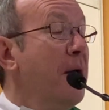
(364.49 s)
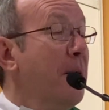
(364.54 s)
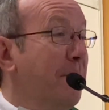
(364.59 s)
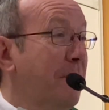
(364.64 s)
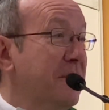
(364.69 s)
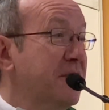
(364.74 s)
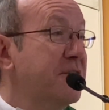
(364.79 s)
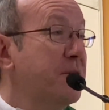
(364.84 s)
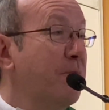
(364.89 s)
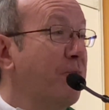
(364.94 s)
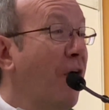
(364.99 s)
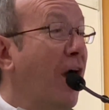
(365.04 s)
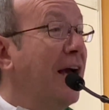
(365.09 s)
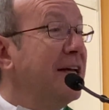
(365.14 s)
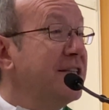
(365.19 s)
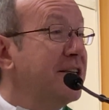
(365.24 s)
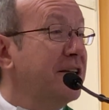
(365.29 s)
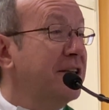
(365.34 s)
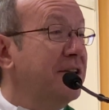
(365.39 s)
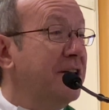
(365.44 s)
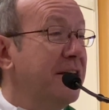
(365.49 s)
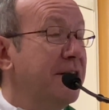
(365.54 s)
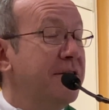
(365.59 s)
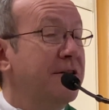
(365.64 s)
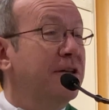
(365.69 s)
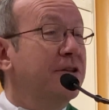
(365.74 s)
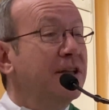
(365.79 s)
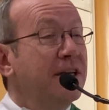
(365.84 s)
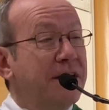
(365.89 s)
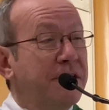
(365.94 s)
But surprisingly,
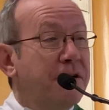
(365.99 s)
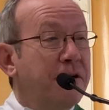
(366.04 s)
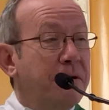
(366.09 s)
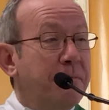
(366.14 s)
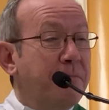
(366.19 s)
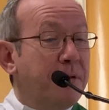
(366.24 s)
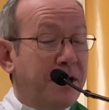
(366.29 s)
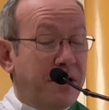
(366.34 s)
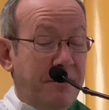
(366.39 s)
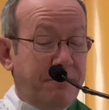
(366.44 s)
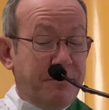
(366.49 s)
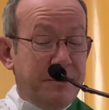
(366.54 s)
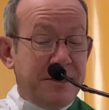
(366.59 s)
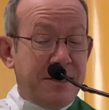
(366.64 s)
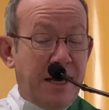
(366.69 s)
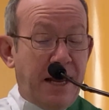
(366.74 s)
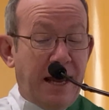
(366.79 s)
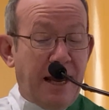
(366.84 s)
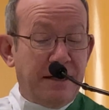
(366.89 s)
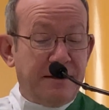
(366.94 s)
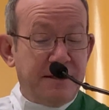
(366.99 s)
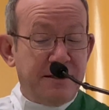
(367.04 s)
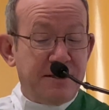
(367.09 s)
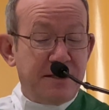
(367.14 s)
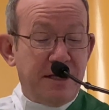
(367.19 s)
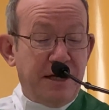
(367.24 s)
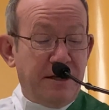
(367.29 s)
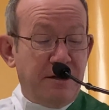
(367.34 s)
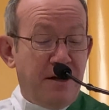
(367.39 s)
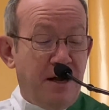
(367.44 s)
the leader put up his hand and
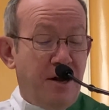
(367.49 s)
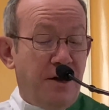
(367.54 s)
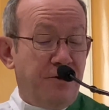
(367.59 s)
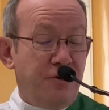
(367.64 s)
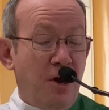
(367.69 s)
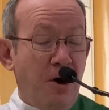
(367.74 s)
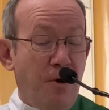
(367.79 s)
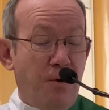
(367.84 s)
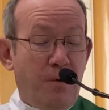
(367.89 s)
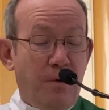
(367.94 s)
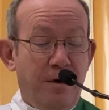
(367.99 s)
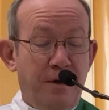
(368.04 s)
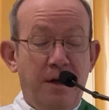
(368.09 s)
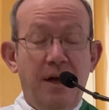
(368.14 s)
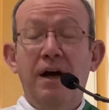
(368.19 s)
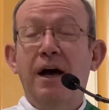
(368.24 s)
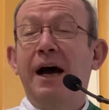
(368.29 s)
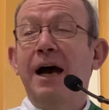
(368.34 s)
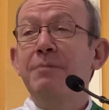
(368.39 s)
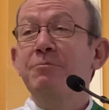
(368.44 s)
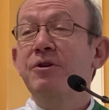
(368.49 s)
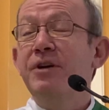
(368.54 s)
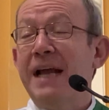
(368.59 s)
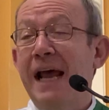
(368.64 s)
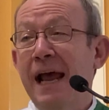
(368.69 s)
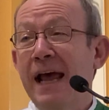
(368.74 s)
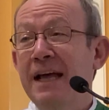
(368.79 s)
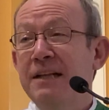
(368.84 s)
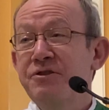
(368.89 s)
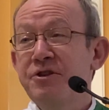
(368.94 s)
said, "No, I'm going to
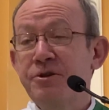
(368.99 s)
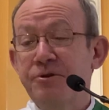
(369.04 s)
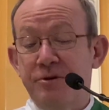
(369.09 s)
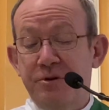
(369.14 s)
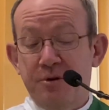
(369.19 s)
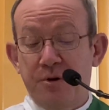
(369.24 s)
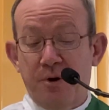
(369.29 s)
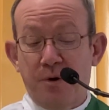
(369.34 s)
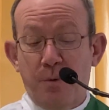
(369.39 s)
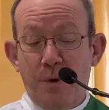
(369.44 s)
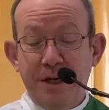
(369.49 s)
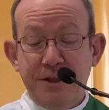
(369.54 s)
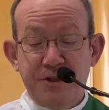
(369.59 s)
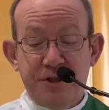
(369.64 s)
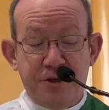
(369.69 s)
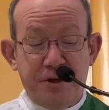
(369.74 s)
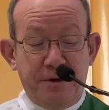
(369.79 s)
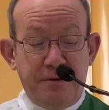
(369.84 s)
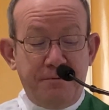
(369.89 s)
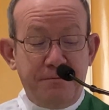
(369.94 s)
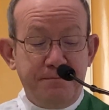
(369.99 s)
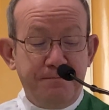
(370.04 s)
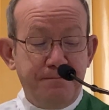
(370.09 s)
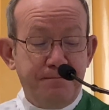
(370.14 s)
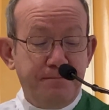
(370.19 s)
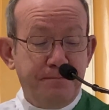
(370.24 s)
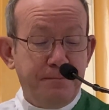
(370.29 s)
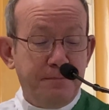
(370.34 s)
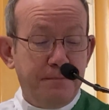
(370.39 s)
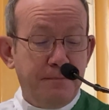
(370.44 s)
answer your question."
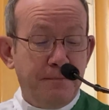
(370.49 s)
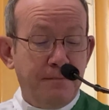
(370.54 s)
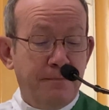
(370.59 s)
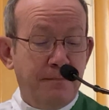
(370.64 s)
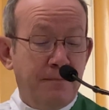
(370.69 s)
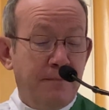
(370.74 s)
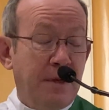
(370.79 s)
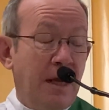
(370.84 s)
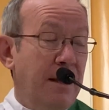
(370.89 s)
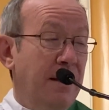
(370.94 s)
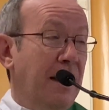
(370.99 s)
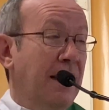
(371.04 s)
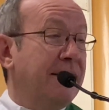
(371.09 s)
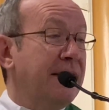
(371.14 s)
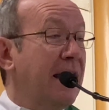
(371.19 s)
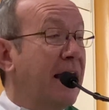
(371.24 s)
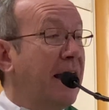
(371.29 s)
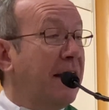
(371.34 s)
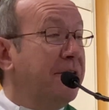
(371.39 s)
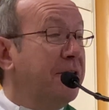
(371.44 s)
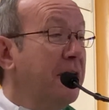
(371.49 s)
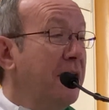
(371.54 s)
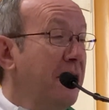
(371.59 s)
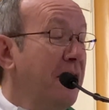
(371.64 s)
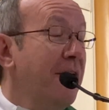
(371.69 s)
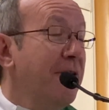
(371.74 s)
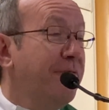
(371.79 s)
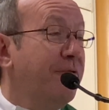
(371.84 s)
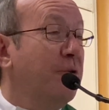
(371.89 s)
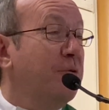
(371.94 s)
And then
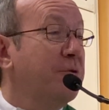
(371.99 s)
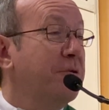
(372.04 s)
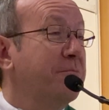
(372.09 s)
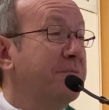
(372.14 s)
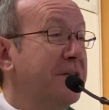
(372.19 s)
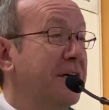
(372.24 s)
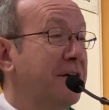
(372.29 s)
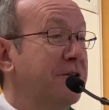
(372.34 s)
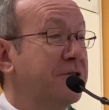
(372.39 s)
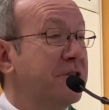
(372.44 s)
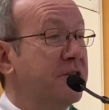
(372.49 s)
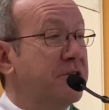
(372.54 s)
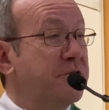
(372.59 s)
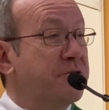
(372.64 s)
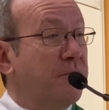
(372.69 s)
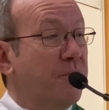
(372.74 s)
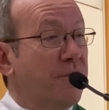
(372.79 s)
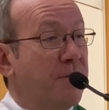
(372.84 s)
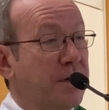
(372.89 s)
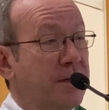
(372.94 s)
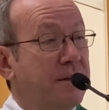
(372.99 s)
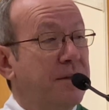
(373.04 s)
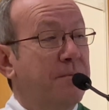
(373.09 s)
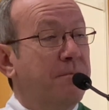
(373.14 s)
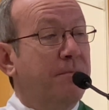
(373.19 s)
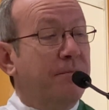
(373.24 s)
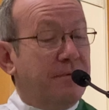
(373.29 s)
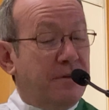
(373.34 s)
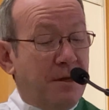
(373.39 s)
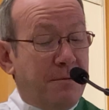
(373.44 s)
Fulghum tells the story,
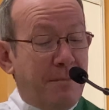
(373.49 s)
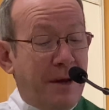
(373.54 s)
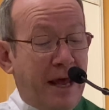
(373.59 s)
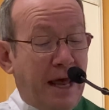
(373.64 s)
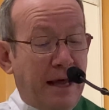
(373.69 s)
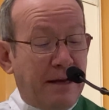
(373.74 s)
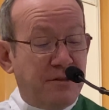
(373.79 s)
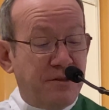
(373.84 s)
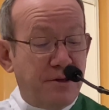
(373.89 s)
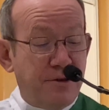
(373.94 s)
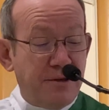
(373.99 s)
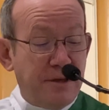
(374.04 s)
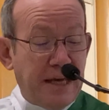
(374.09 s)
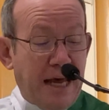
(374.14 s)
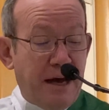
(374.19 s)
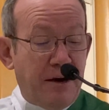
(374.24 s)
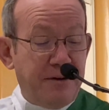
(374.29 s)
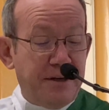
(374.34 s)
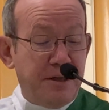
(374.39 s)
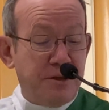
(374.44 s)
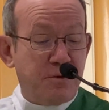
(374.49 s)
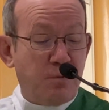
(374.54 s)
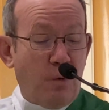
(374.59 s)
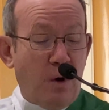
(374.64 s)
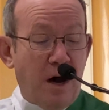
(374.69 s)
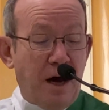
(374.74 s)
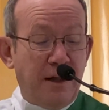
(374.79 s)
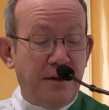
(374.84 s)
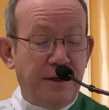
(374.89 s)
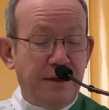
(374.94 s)
the man took out his
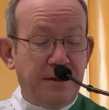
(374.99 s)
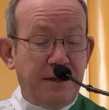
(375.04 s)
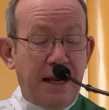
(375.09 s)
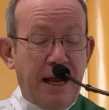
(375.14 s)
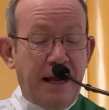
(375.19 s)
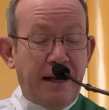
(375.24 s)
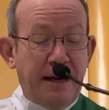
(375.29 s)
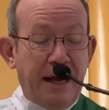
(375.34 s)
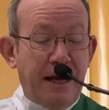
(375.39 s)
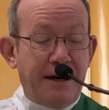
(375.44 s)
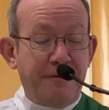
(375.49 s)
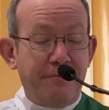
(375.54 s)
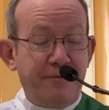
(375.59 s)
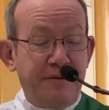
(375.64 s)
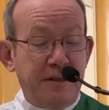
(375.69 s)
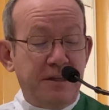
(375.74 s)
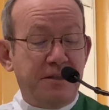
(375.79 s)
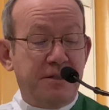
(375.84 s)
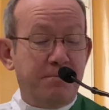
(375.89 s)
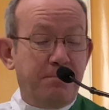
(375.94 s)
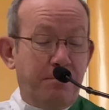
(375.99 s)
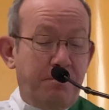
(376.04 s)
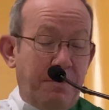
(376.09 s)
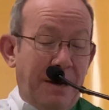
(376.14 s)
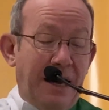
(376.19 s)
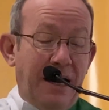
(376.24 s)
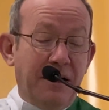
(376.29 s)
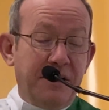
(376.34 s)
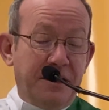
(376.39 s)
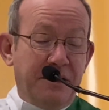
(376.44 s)
wallet, and out of his
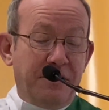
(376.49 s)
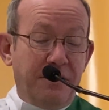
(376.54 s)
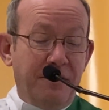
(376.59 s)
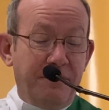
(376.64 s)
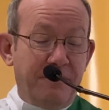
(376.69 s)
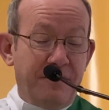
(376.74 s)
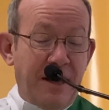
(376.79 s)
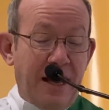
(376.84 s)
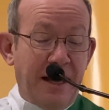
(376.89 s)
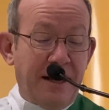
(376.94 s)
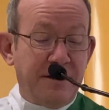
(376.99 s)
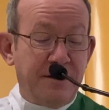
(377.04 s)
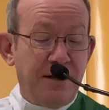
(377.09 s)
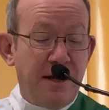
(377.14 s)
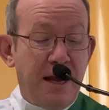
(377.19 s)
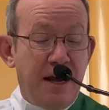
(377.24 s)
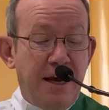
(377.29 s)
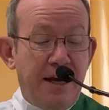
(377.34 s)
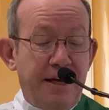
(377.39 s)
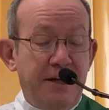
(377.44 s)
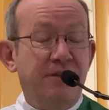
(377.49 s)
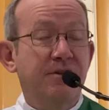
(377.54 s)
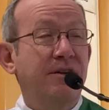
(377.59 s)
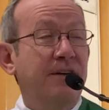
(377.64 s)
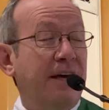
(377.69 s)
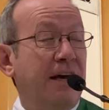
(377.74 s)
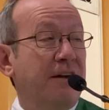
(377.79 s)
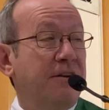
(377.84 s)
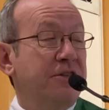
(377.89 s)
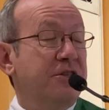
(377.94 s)
pocket of that, he took
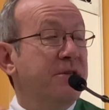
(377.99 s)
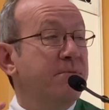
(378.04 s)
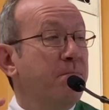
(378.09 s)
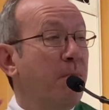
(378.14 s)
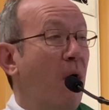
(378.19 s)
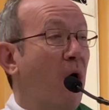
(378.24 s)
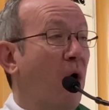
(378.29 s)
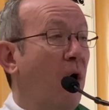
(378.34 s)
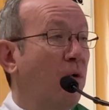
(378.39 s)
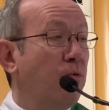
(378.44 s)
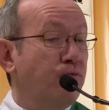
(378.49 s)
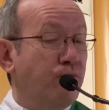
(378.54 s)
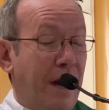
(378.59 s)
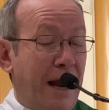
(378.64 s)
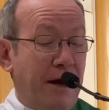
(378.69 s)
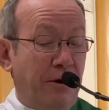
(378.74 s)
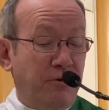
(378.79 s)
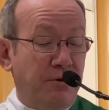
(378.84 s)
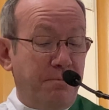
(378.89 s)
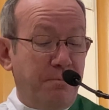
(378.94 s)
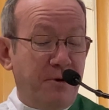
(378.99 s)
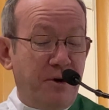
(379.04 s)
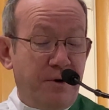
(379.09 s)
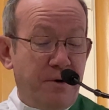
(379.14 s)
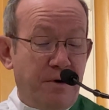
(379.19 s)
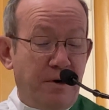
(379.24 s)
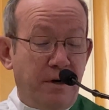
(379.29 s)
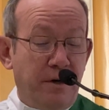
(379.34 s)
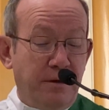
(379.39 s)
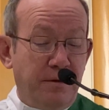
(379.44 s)
out a small round
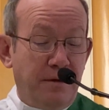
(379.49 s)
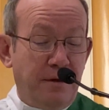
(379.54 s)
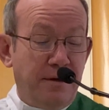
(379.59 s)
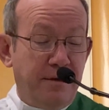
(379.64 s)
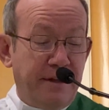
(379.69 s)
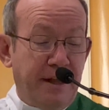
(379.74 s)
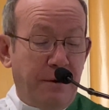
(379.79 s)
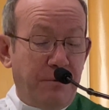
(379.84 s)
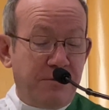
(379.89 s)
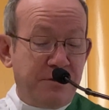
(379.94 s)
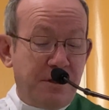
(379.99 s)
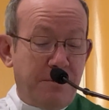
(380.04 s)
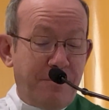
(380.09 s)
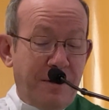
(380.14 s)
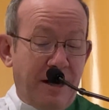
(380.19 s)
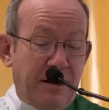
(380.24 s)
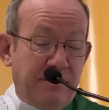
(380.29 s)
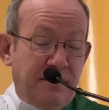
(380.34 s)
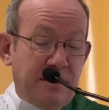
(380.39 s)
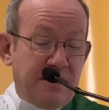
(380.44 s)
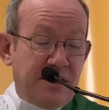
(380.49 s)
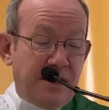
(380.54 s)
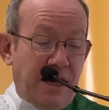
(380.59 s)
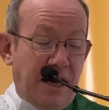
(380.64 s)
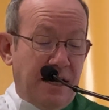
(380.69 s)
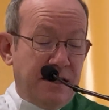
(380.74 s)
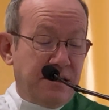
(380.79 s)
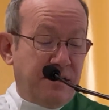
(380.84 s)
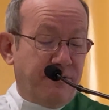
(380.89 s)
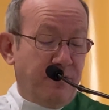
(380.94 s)
mirror that was about the
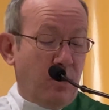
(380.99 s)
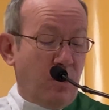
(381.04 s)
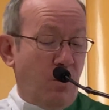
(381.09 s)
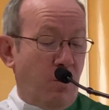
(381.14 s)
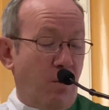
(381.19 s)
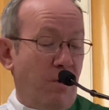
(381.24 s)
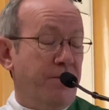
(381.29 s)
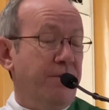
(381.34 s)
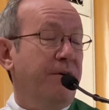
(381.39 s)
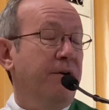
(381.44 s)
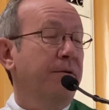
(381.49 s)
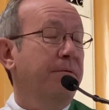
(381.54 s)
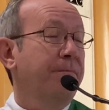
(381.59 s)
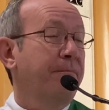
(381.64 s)
size of a quarter.